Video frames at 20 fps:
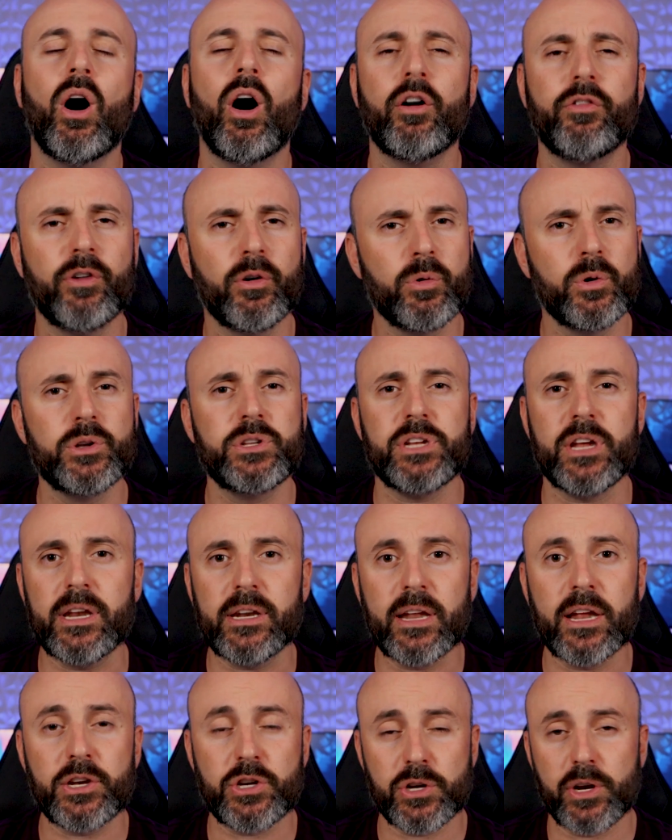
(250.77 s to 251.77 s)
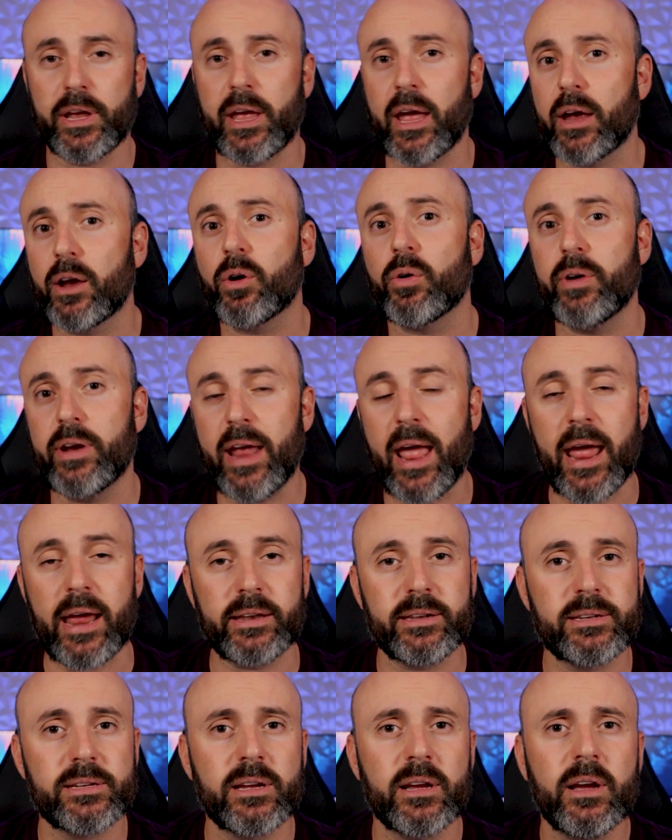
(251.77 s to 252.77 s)
of a routine that you can
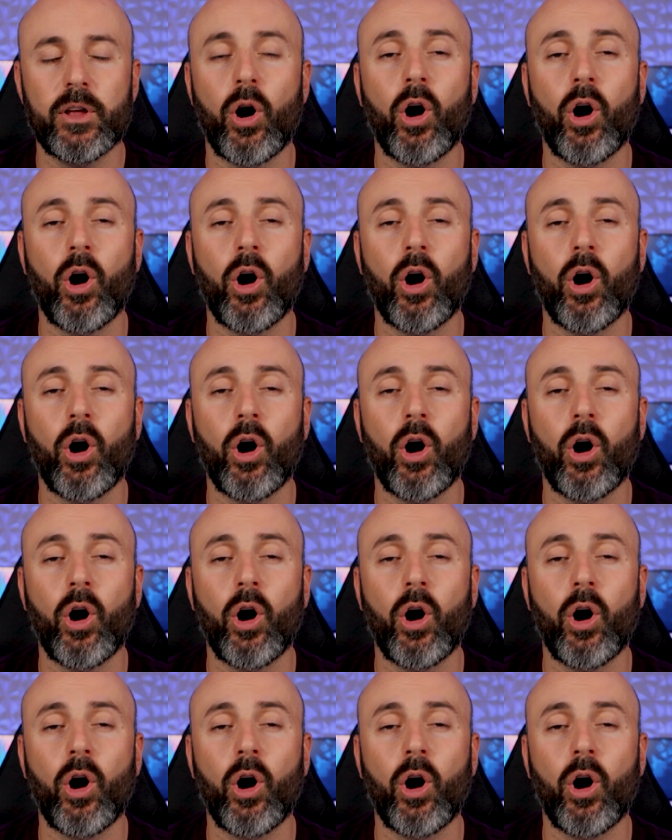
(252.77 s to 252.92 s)
create.